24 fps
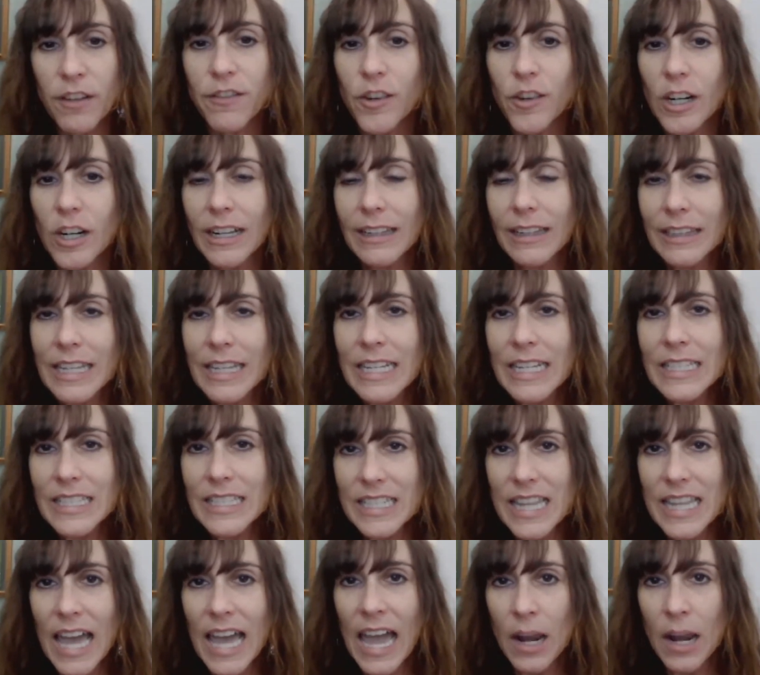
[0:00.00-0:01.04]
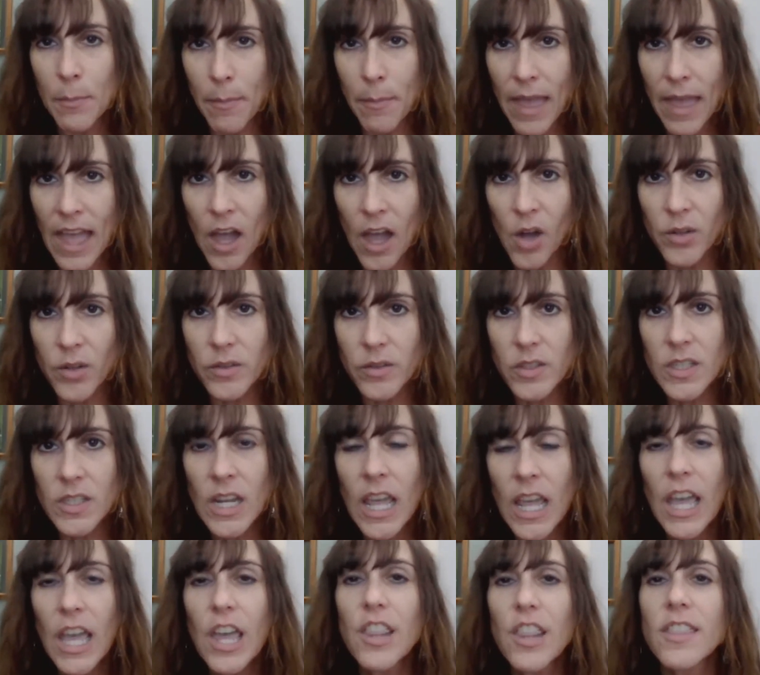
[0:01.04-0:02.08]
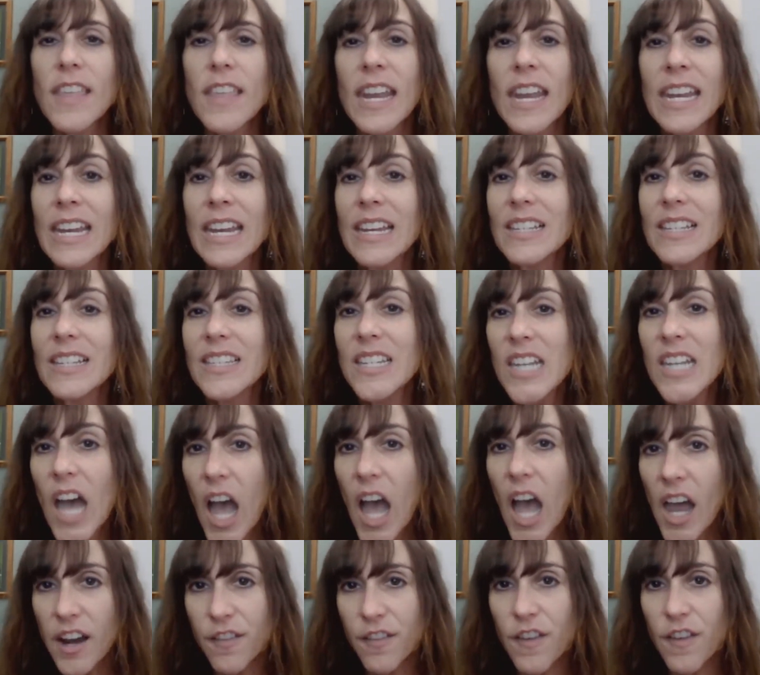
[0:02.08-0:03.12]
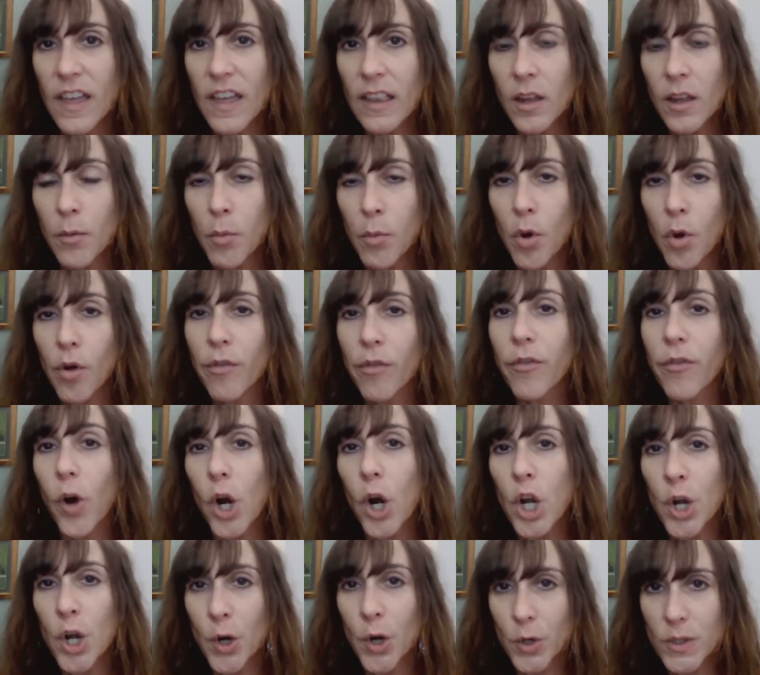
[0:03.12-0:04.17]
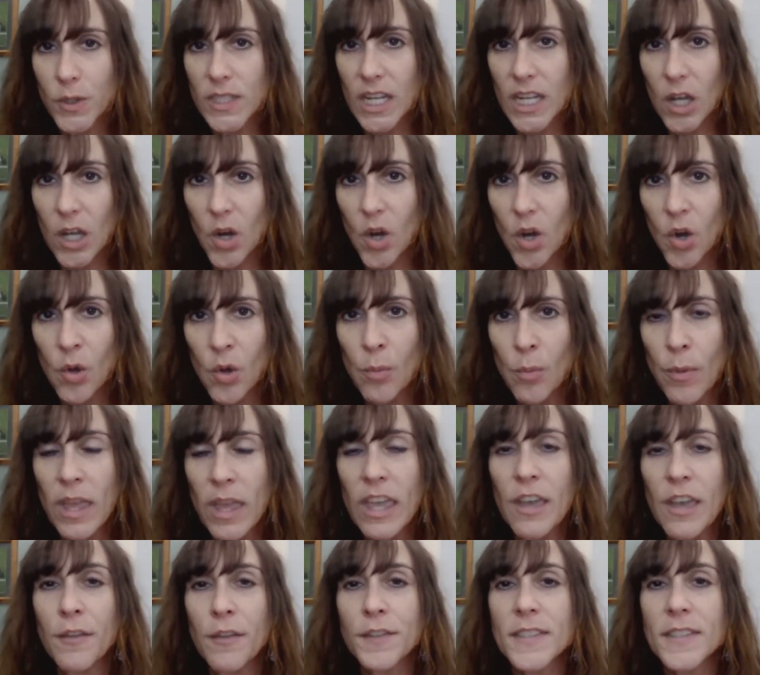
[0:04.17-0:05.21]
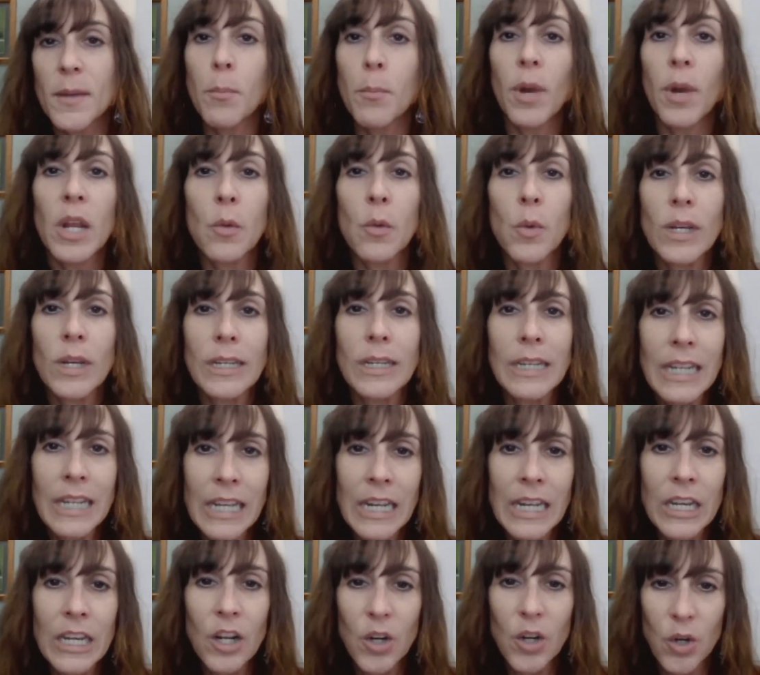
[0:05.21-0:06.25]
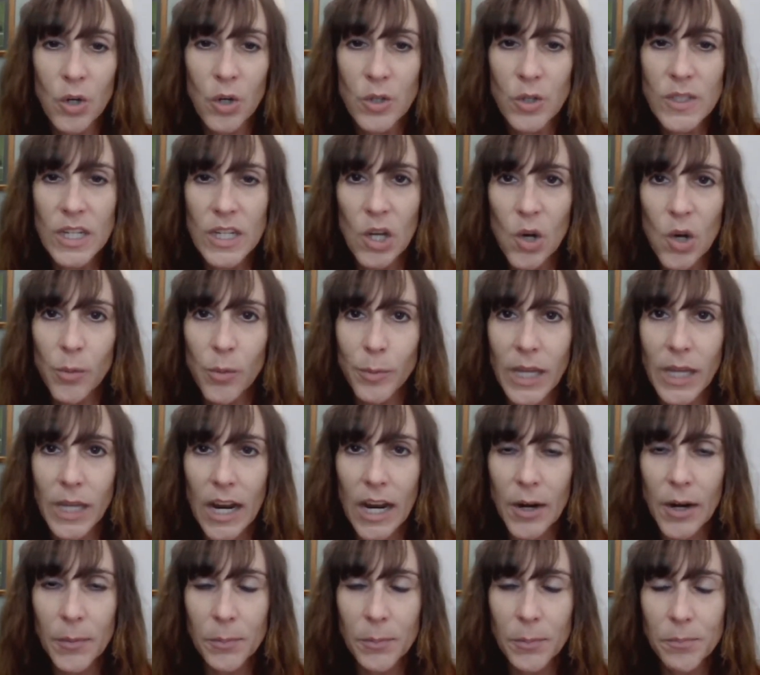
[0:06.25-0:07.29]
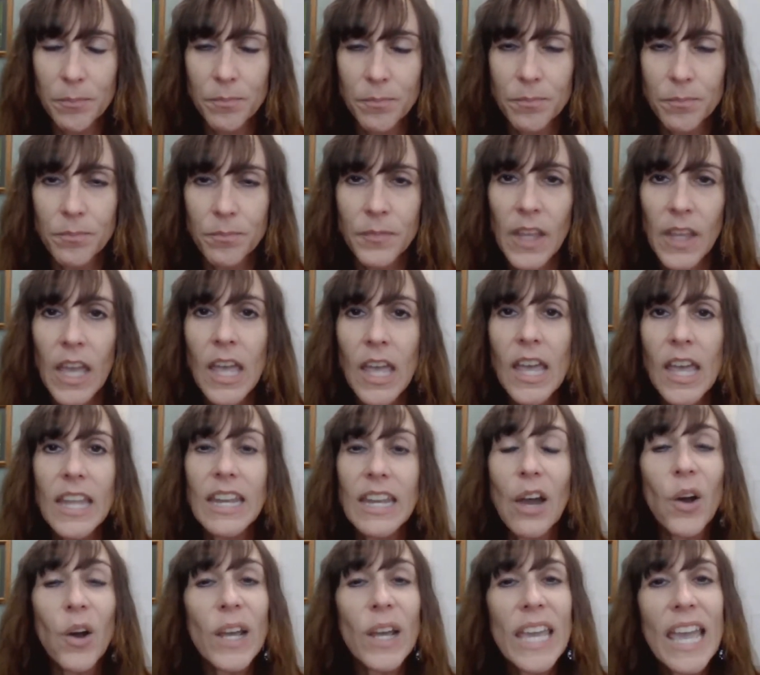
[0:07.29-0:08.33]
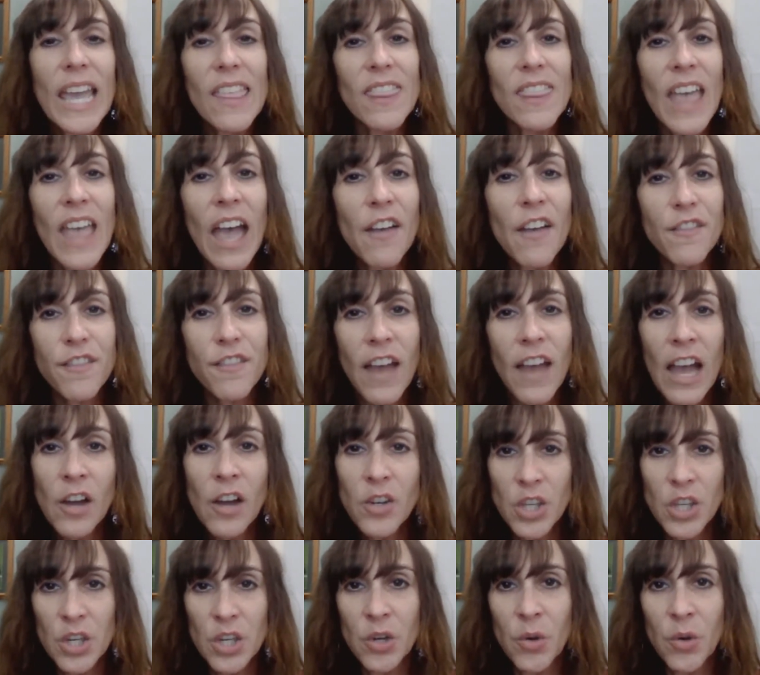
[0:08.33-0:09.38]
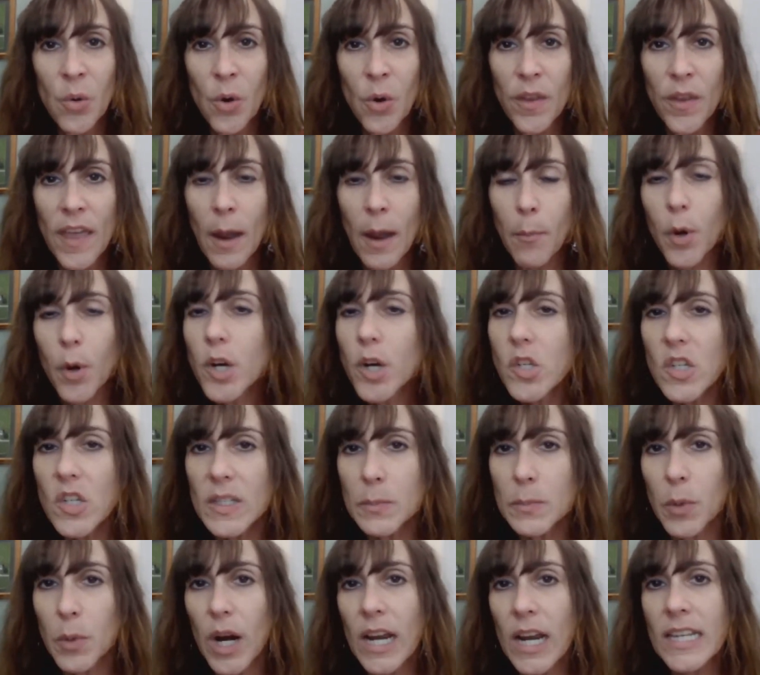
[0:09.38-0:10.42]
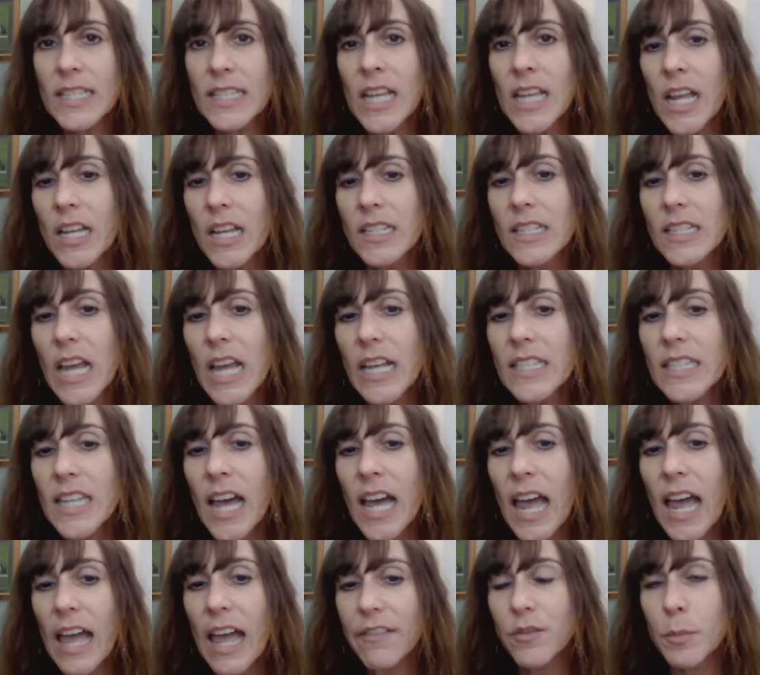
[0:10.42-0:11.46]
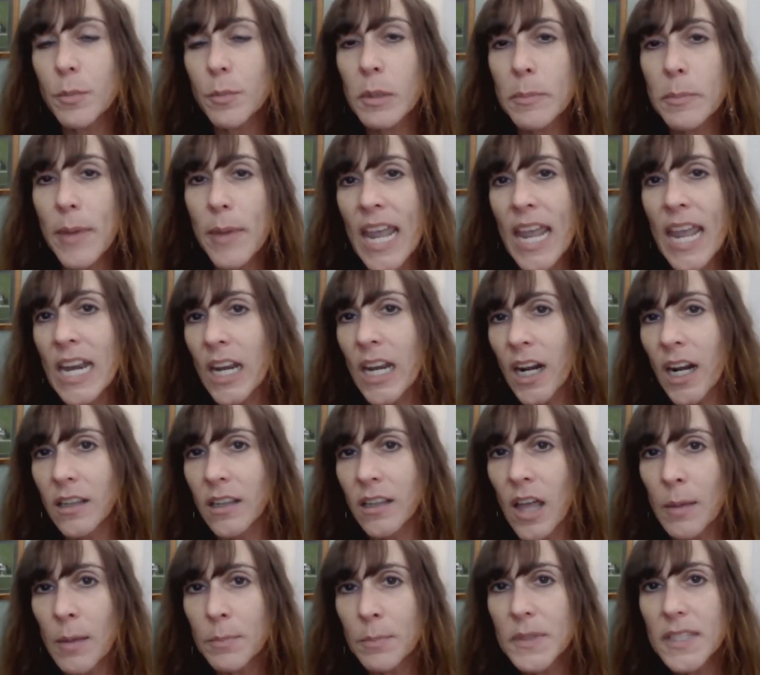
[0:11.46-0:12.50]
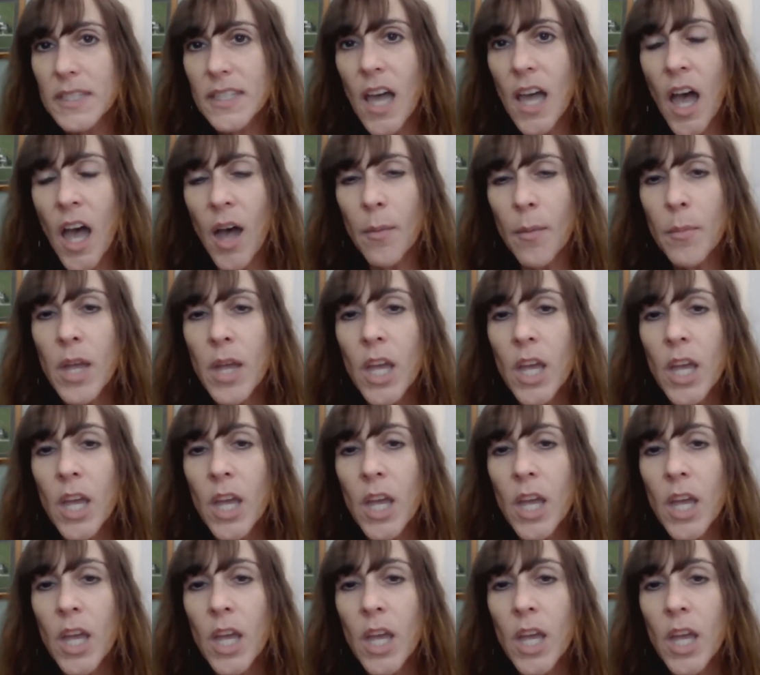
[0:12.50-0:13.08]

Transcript: for at least that amount, then it is not available for a nursing home if somebody would need nursing home care. Now, again, that value or that purchase price does not have to be paid in a lump sum.